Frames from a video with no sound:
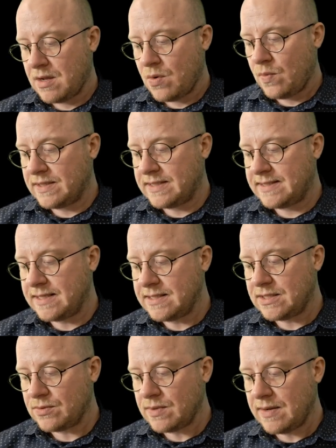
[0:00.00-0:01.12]
When
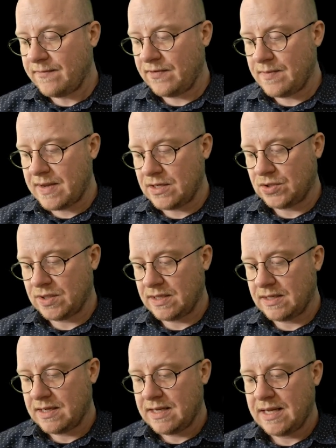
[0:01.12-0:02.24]
sensory
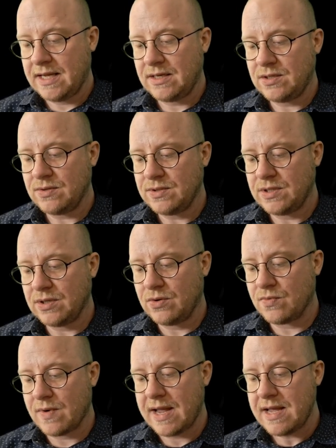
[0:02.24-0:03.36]
information enters the
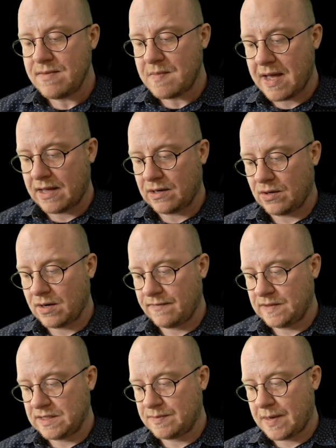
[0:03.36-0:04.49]
gray matter of
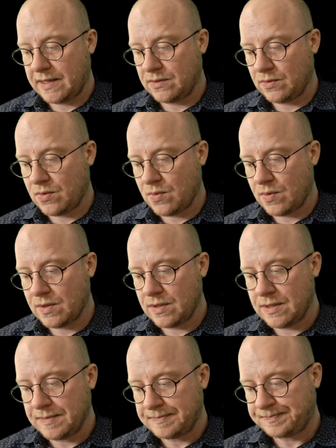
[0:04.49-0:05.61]
the spinal cord,